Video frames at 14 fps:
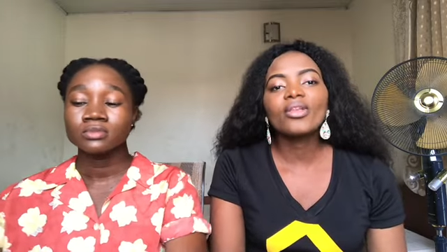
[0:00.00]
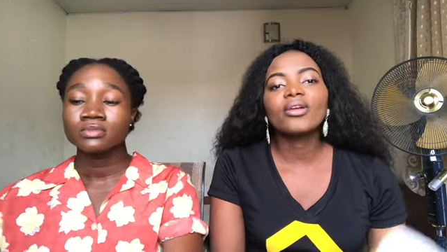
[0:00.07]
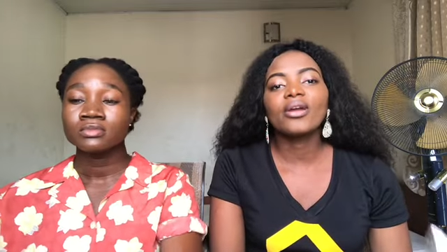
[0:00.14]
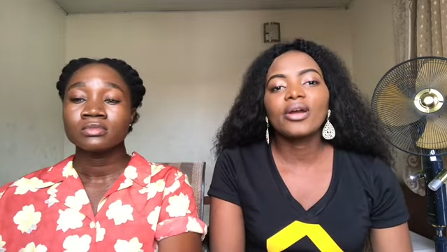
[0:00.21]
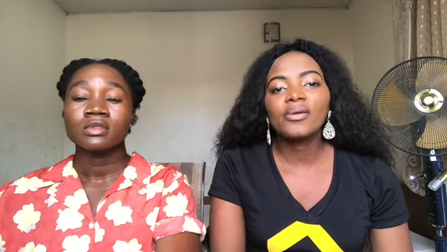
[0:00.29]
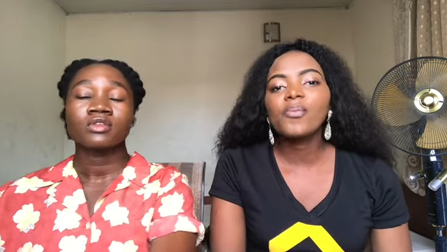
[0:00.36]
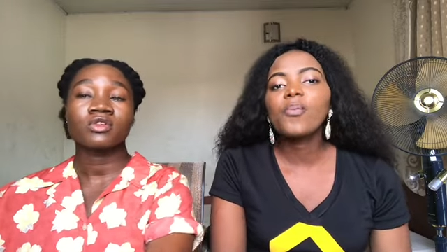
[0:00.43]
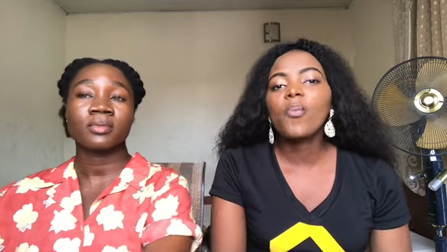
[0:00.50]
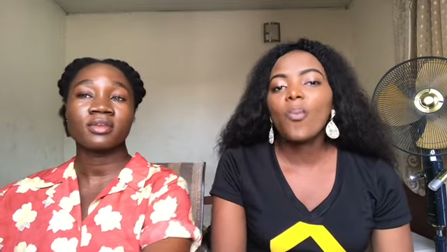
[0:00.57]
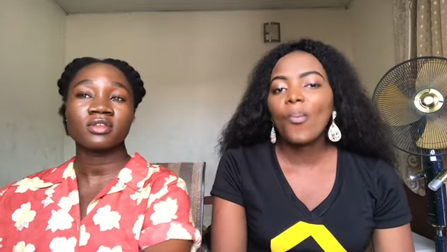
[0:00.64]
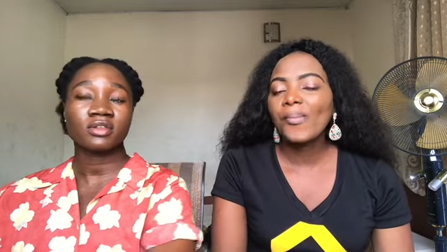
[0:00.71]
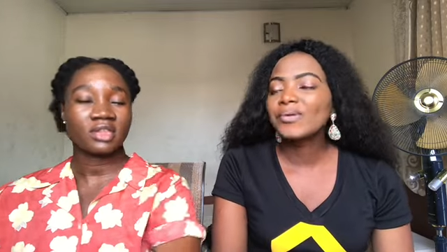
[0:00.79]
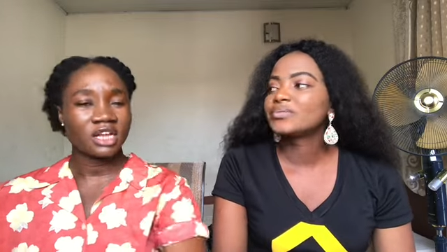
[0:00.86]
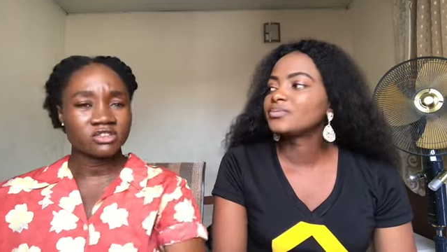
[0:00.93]
Speaker 1: Yeah. So
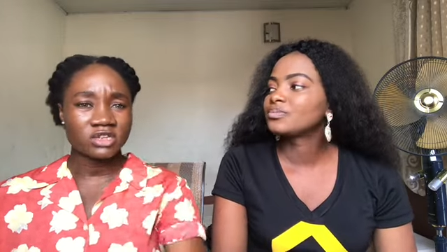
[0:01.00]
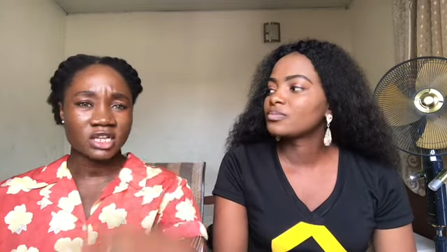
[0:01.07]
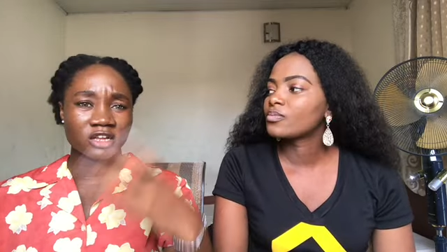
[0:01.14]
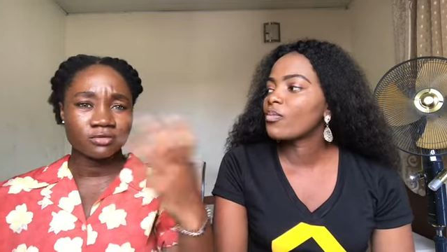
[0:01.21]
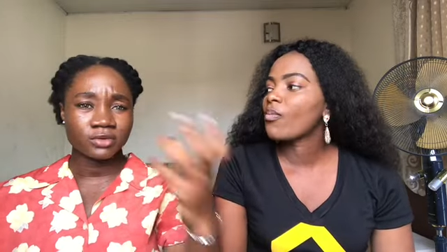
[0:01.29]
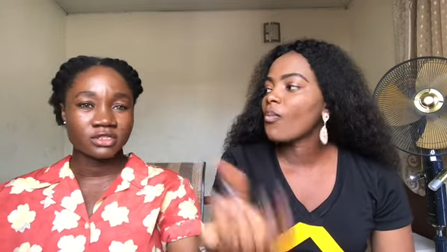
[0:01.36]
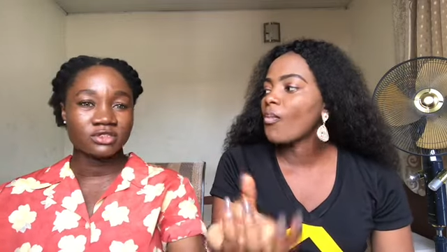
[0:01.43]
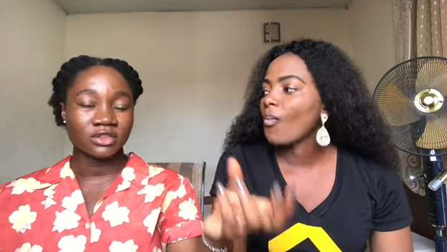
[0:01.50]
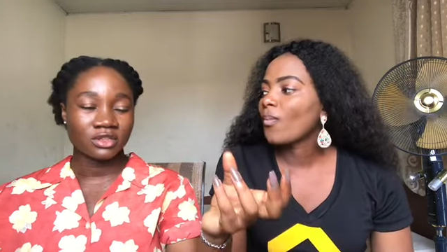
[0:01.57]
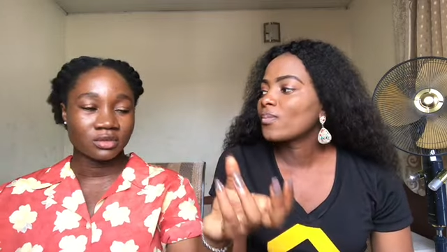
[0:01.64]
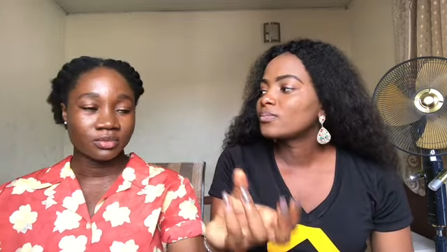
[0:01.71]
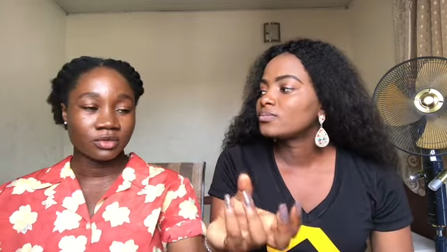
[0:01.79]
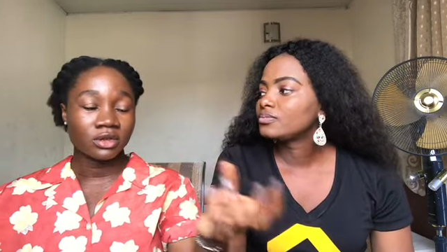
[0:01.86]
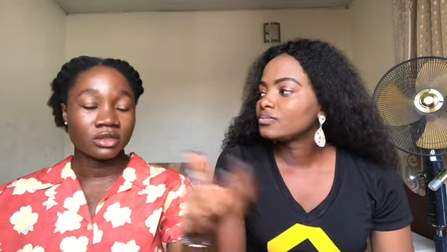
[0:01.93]
when they actually have places on
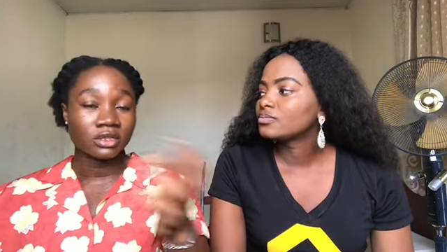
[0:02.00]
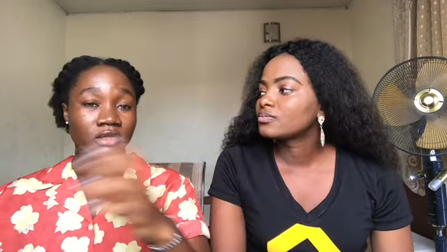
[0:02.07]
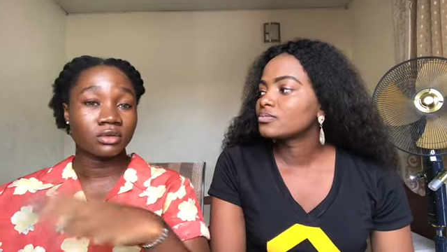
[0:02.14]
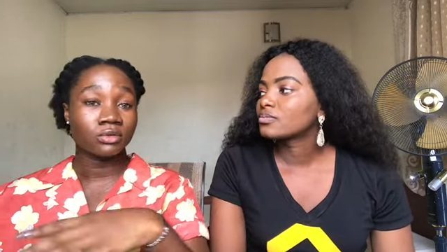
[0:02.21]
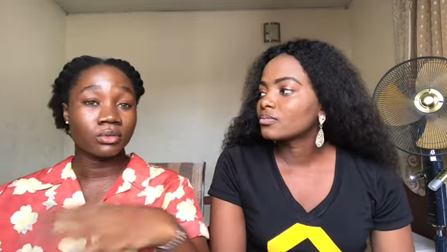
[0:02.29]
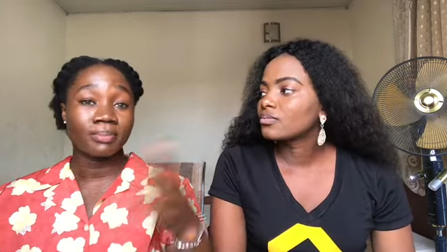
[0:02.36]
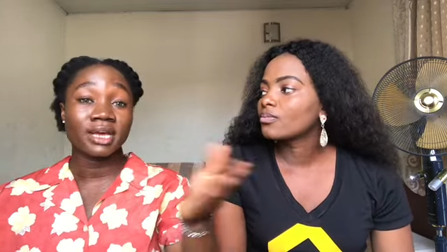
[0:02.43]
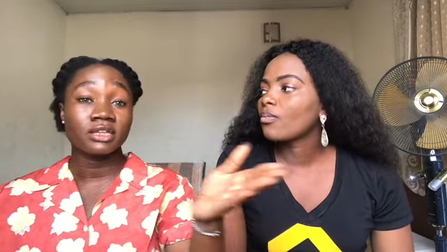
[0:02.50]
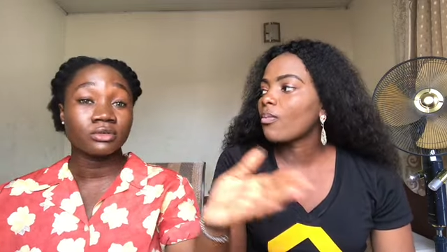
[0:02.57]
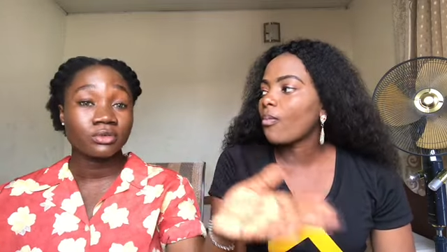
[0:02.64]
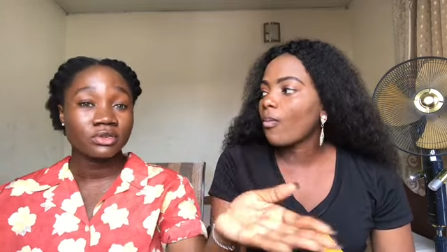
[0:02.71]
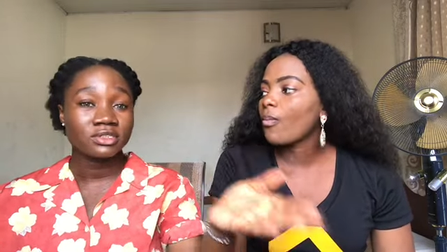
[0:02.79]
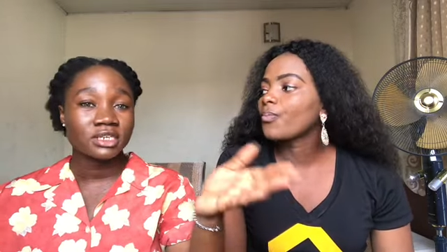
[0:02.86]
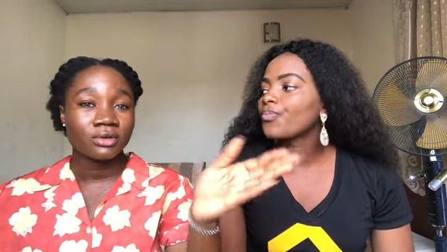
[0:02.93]
the on the road, by the
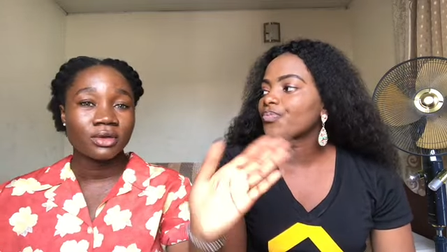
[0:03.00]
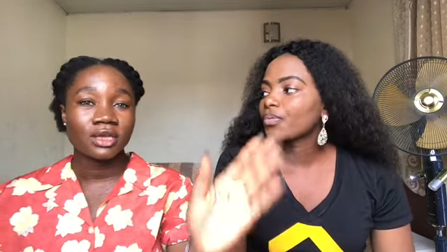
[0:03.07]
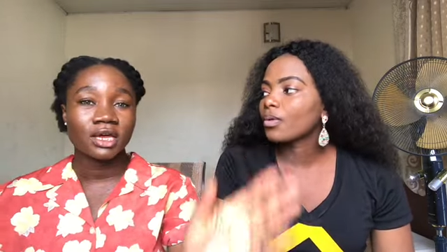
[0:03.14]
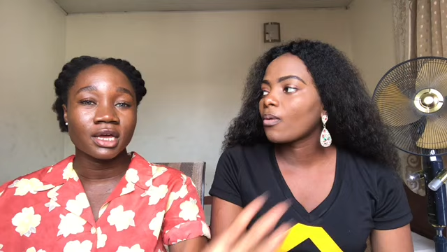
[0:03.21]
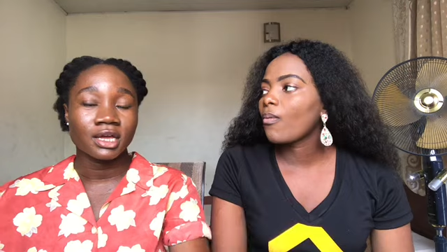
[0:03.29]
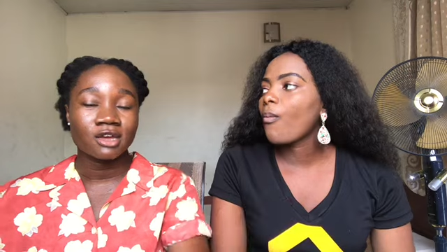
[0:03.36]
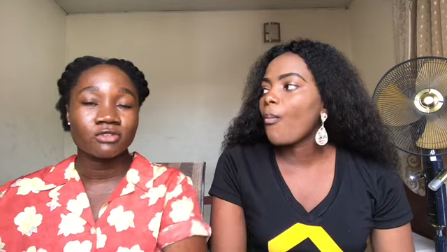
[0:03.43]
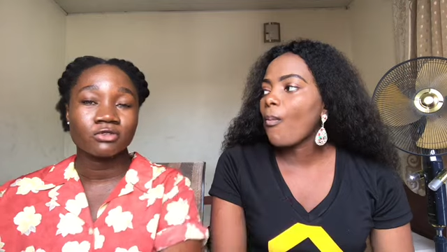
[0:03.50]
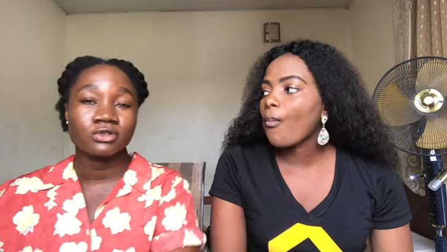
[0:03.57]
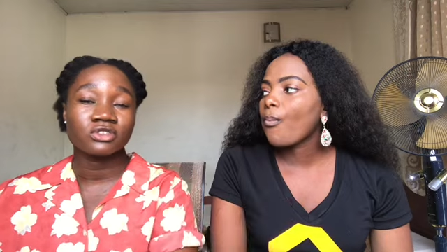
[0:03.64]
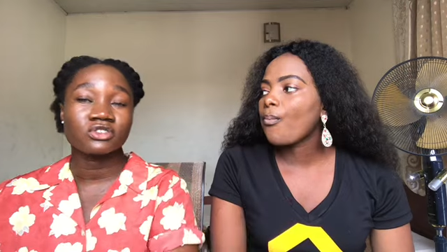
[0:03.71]
roadside where you can get food.